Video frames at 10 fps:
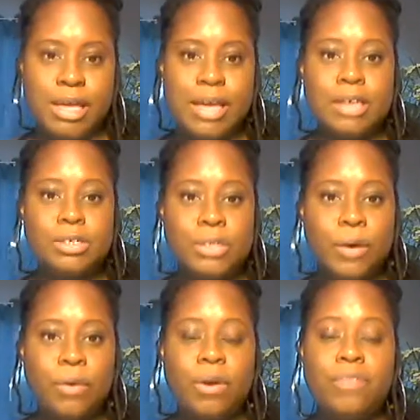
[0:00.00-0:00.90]

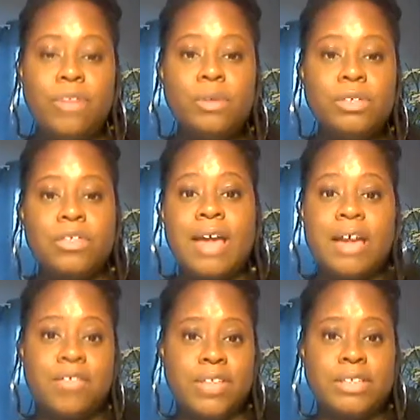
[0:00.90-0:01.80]
So those are the
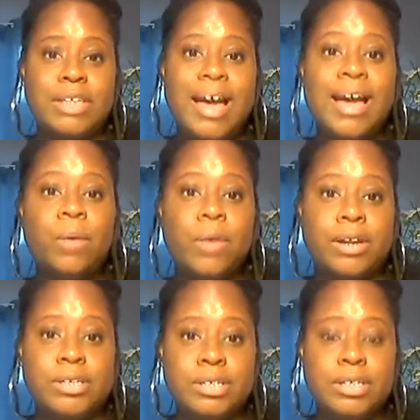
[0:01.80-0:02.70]
kind of things that I
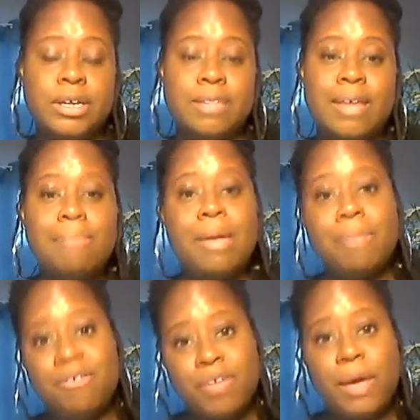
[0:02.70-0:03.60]
wanted to see that made
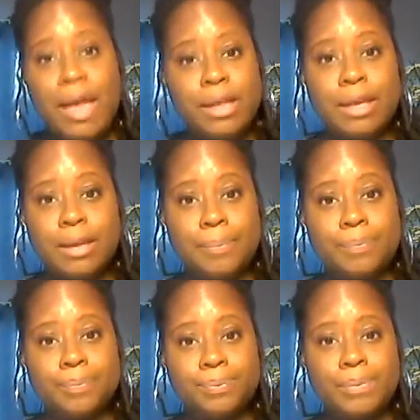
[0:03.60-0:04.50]
me feel elegant.
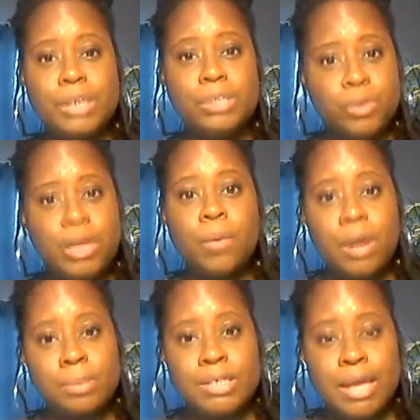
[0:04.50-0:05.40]
So you get
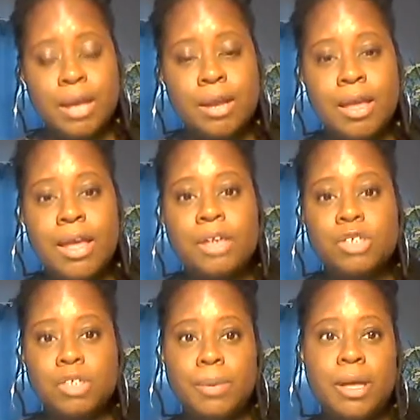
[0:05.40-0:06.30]
what I'm saying?
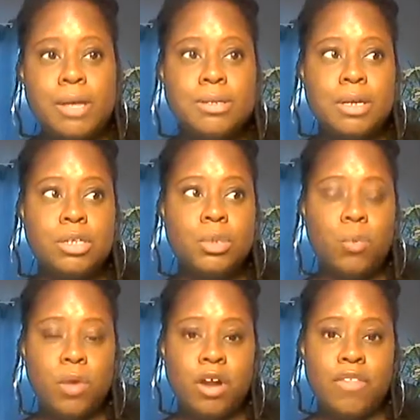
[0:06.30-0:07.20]
Just because it's a
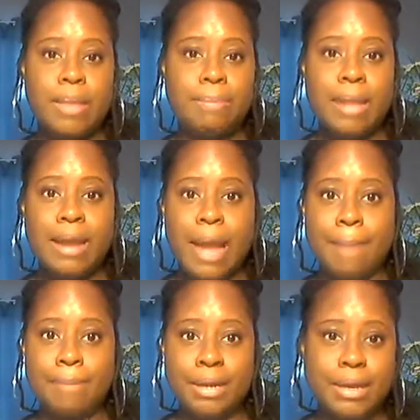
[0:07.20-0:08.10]
word that may
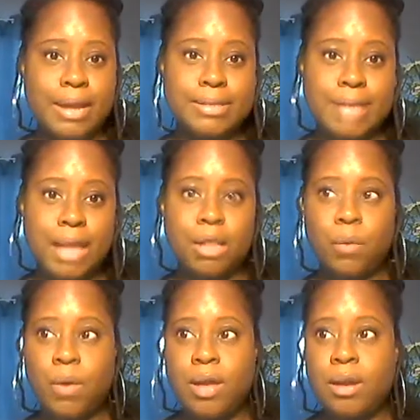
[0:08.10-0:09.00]
not mean exactly
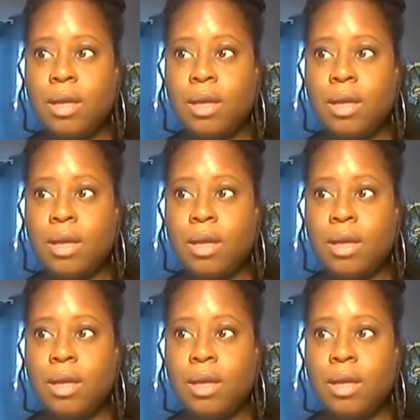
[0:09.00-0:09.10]
what